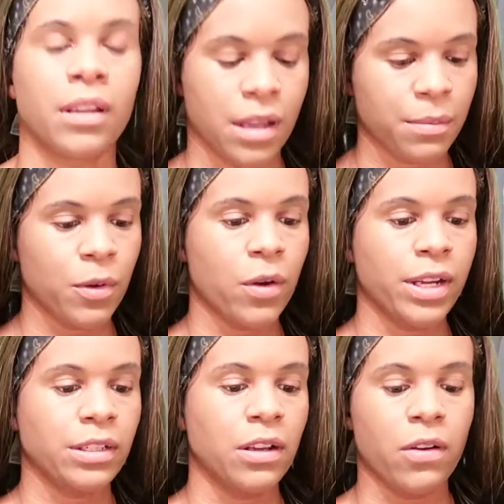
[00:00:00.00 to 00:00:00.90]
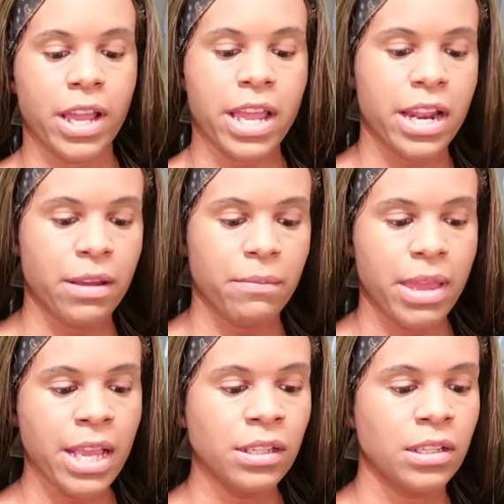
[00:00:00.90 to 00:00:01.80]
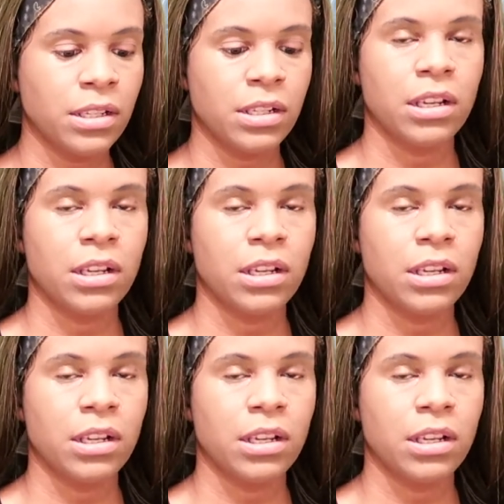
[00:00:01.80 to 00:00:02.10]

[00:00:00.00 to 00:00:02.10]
I'm going to go ahead and mist.